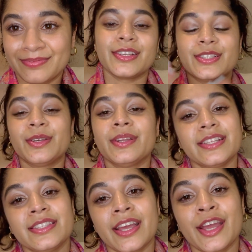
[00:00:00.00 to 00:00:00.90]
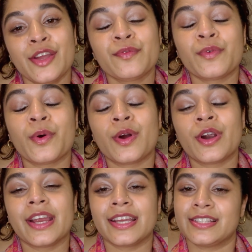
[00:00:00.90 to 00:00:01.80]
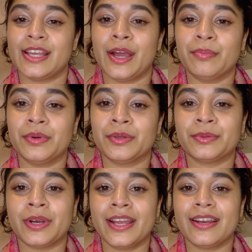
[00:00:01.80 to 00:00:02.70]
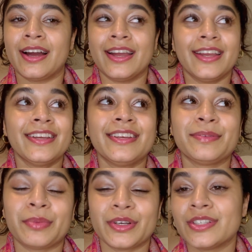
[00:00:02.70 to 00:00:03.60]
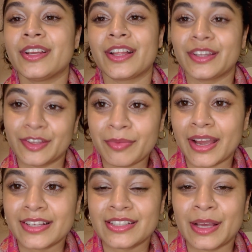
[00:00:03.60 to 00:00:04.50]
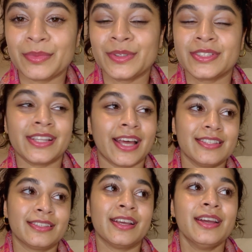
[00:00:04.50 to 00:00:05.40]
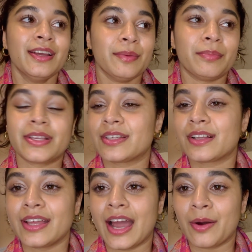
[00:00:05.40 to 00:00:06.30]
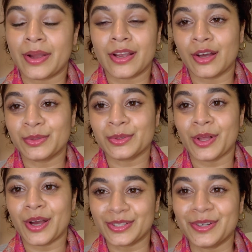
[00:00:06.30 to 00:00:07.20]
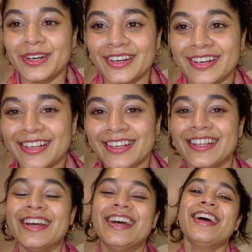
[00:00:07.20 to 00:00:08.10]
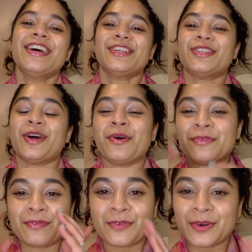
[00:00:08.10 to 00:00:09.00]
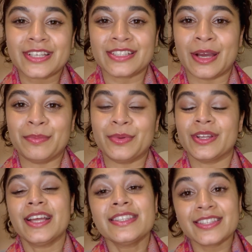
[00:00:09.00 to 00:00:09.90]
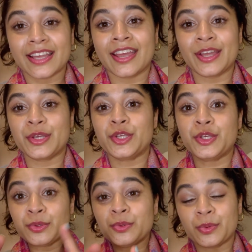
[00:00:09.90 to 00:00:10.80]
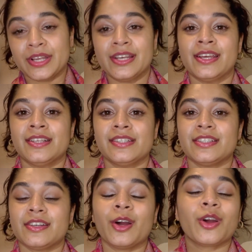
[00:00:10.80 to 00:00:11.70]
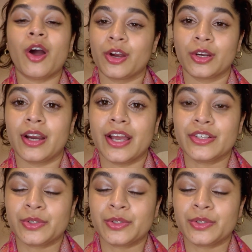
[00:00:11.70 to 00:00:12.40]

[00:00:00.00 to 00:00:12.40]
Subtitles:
So let's say, for example, right? I personally live by examples. That's basically how I got through law school. So for example, let's say you witness a car crash,